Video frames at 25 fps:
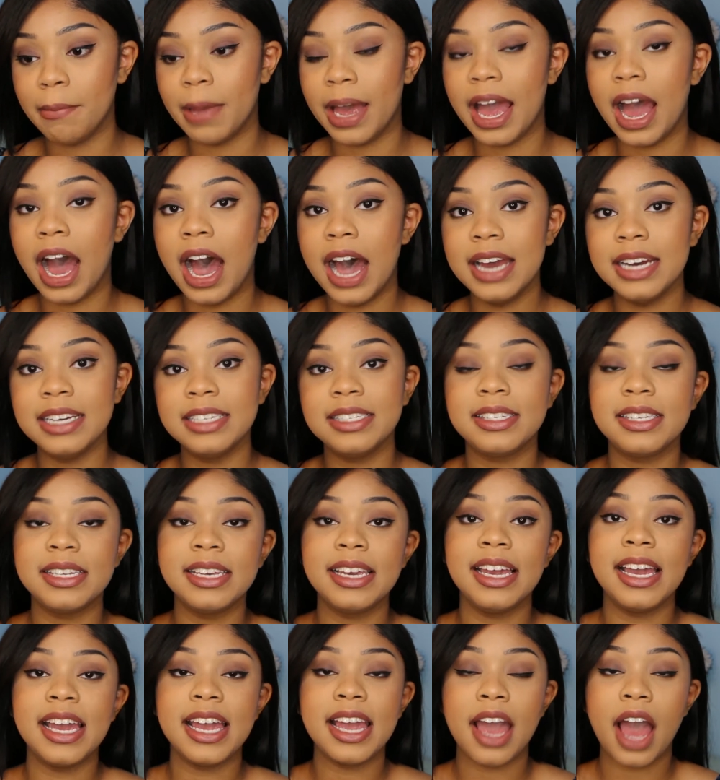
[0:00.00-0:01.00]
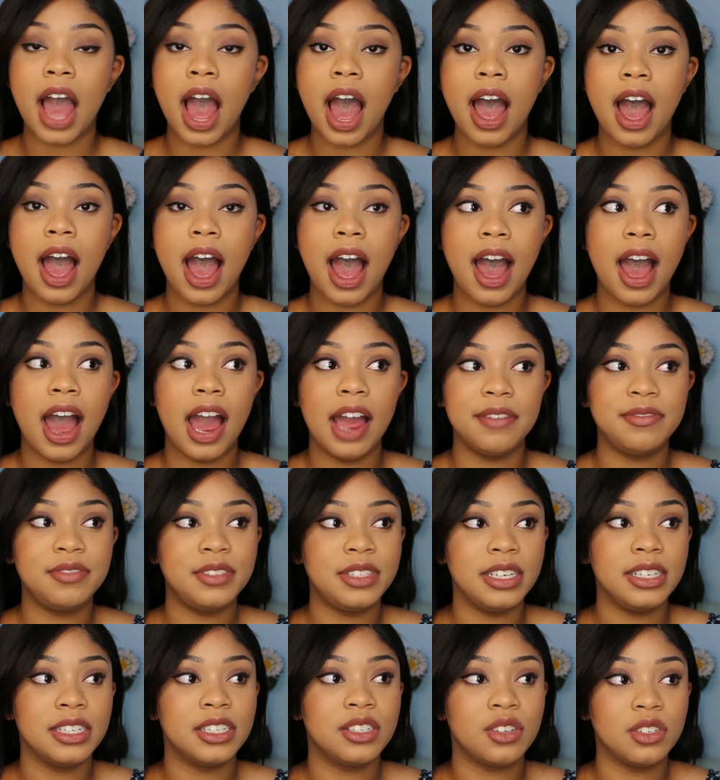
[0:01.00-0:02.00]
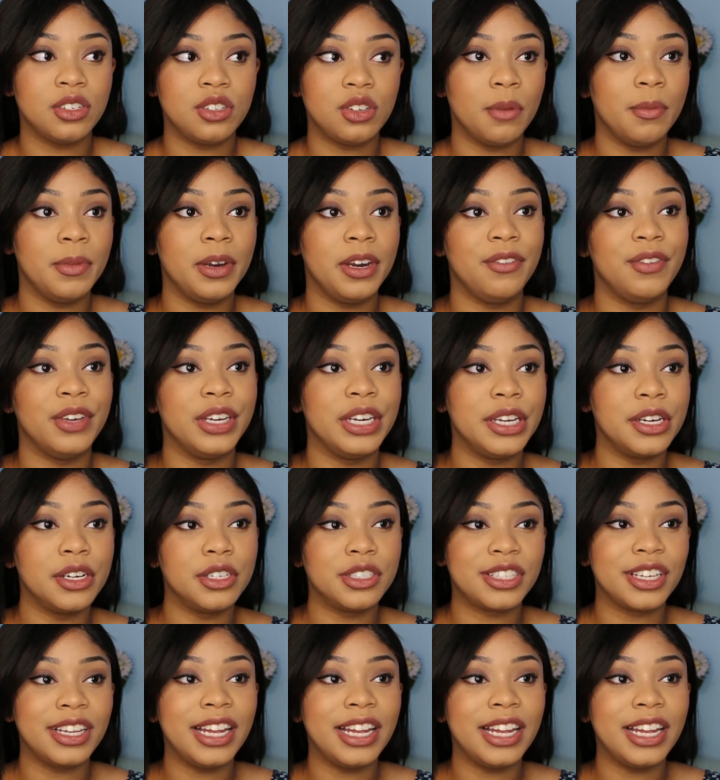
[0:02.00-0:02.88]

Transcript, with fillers: but honestly, I've seen this in so many videos.